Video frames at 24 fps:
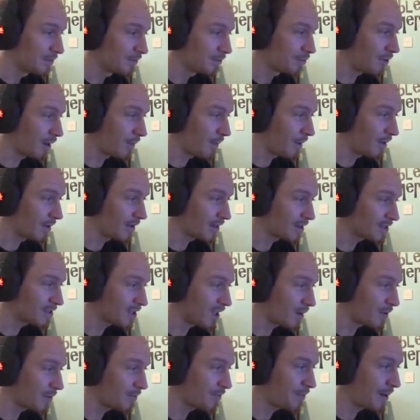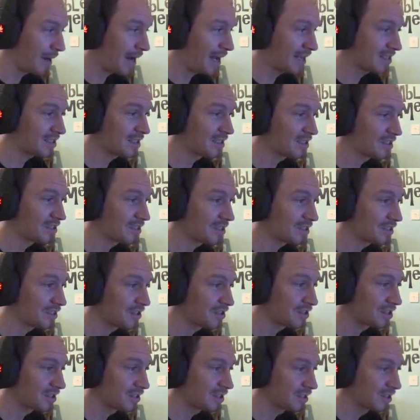primarily designed with
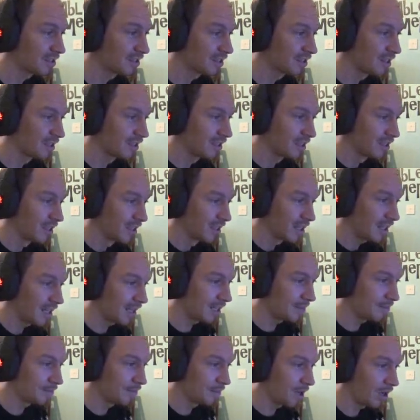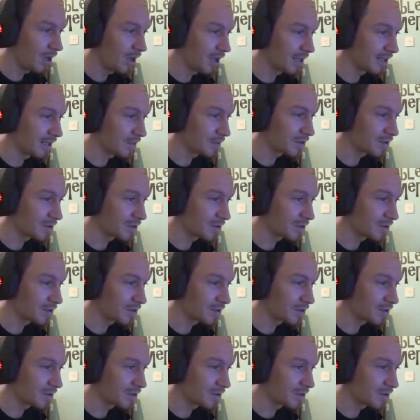passengers in mind.